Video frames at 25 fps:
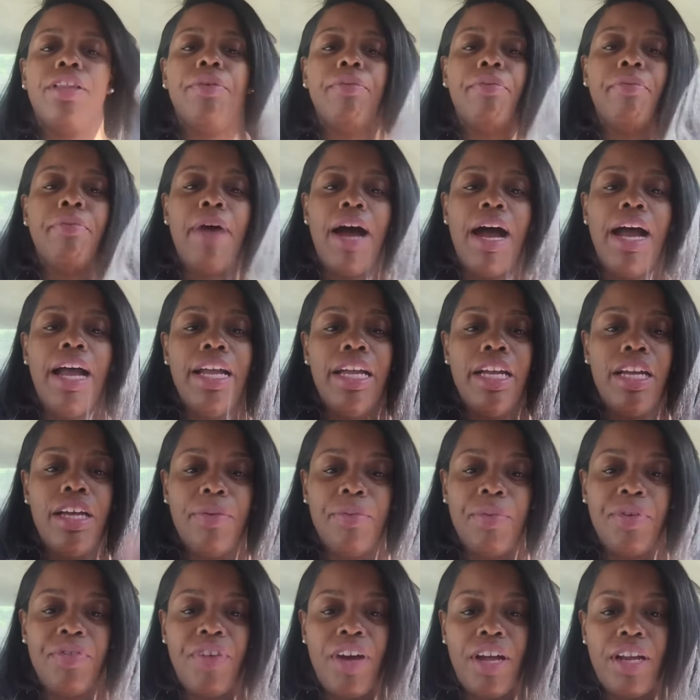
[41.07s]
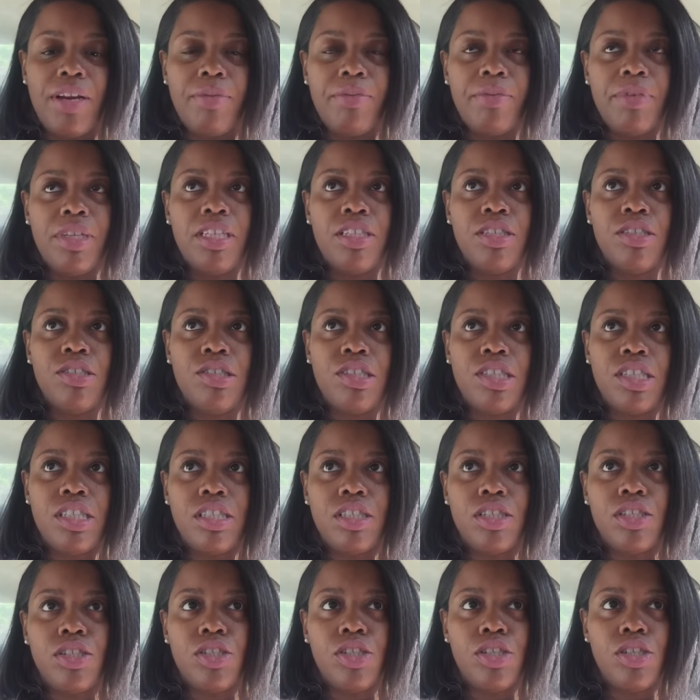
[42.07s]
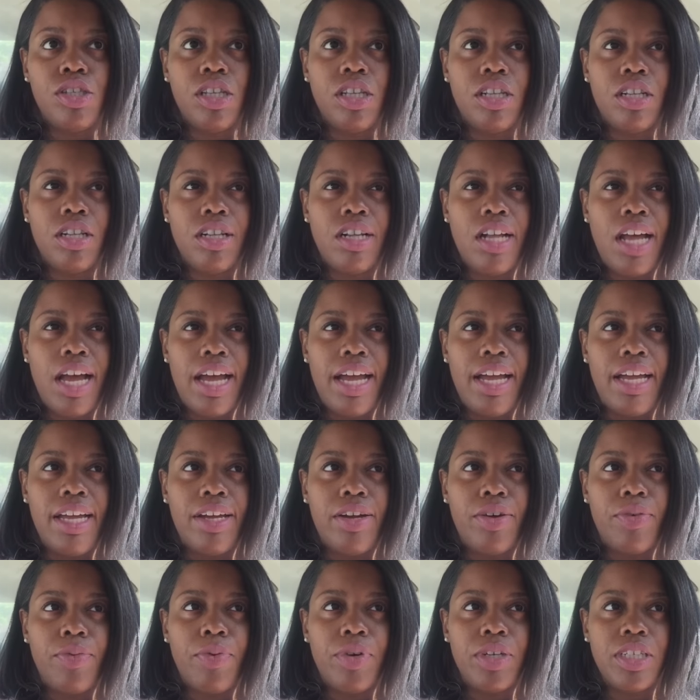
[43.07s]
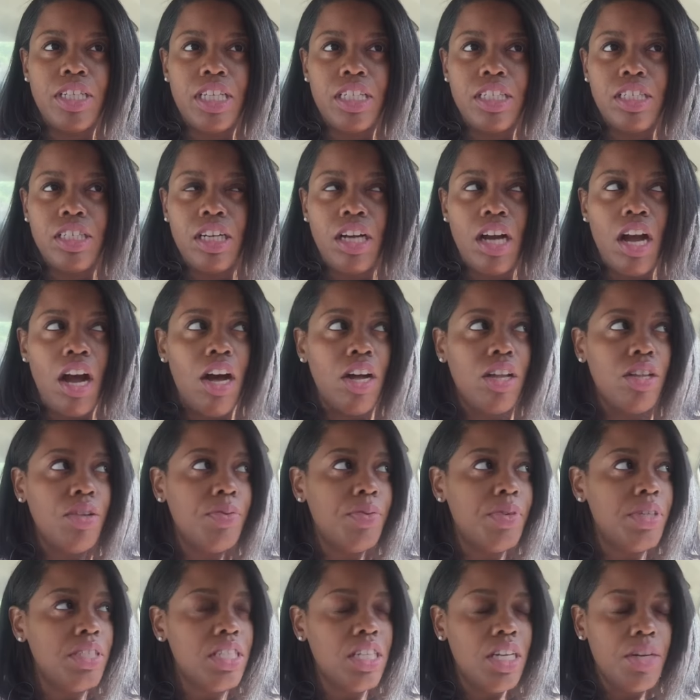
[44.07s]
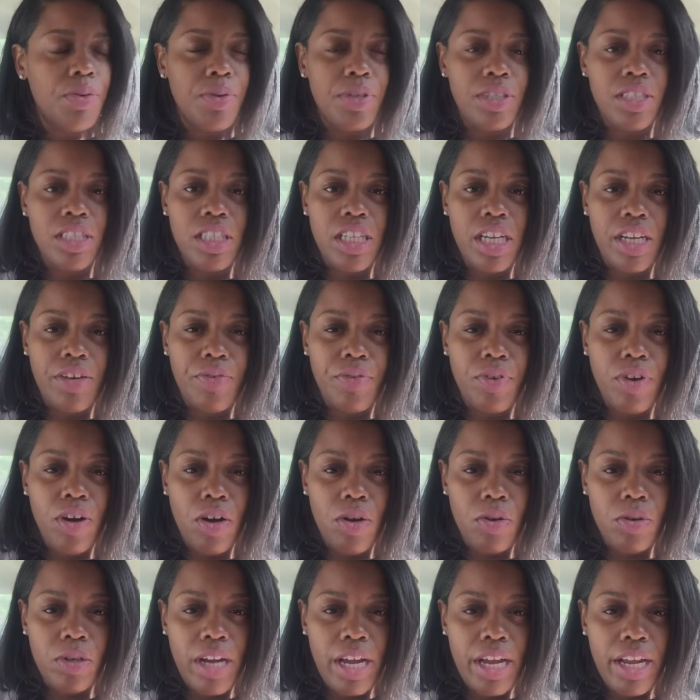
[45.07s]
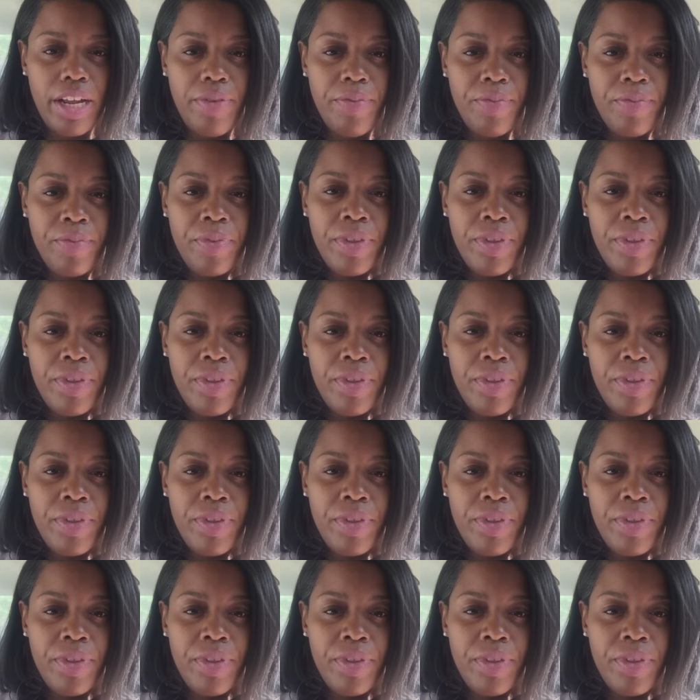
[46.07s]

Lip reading: My gummy vitamins, like once I took all the ones that I wanted to take for a whole day,